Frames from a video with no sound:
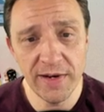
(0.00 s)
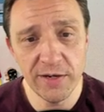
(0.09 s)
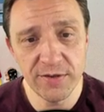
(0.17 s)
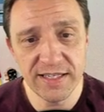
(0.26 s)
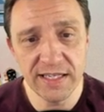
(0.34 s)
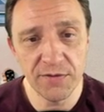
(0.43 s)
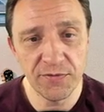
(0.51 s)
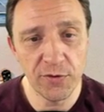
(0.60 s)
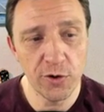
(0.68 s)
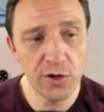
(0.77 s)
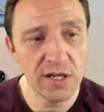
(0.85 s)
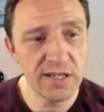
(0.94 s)
when you see the
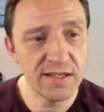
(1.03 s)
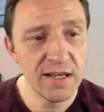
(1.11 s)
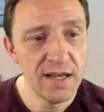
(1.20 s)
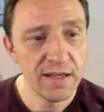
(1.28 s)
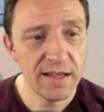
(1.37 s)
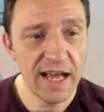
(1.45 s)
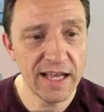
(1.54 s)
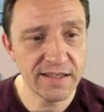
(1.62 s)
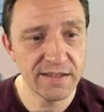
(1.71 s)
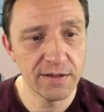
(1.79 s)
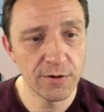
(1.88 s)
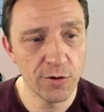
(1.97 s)
Furnace,
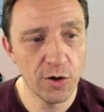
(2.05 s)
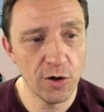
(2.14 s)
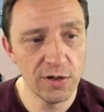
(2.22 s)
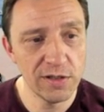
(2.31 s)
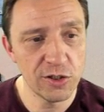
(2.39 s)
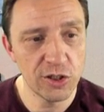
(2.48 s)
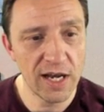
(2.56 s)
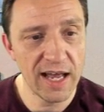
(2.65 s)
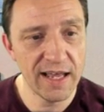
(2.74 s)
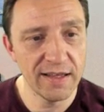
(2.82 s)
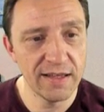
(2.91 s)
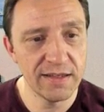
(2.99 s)
That's a Royal
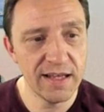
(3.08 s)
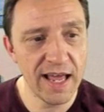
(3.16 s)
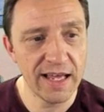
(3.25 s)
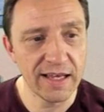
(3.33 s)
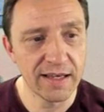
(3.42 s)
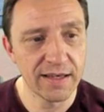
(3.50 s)
Giant deck.